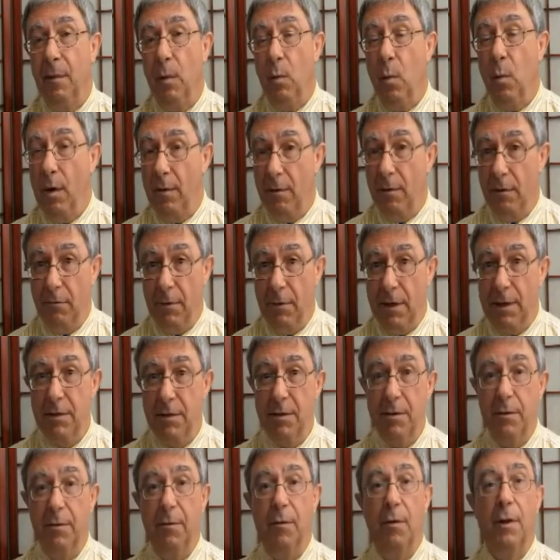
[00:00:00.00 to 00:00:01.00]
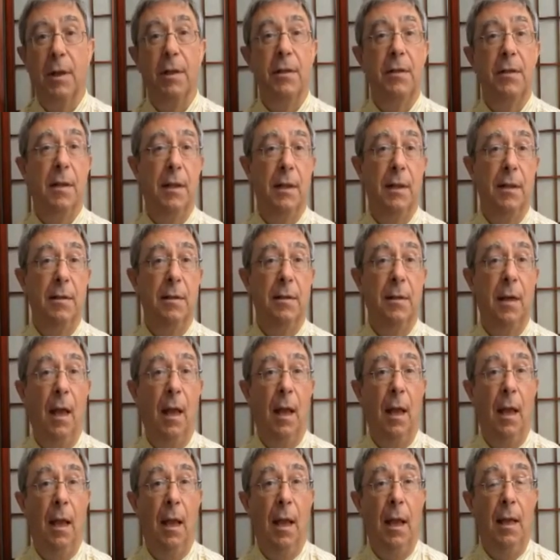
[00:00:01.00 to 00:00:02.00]
One of the reasons for this is
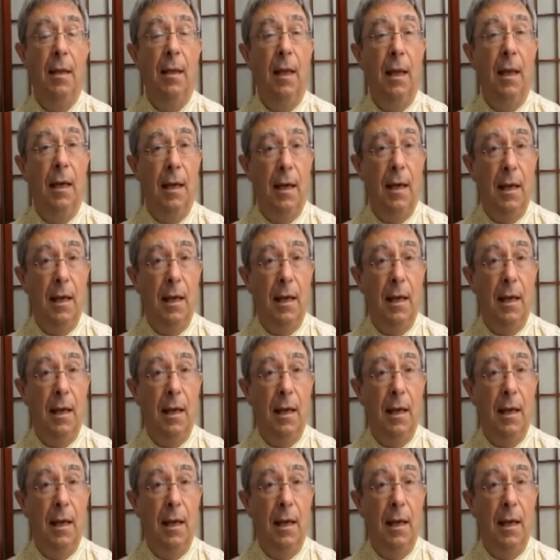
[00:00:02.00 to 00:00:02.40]
that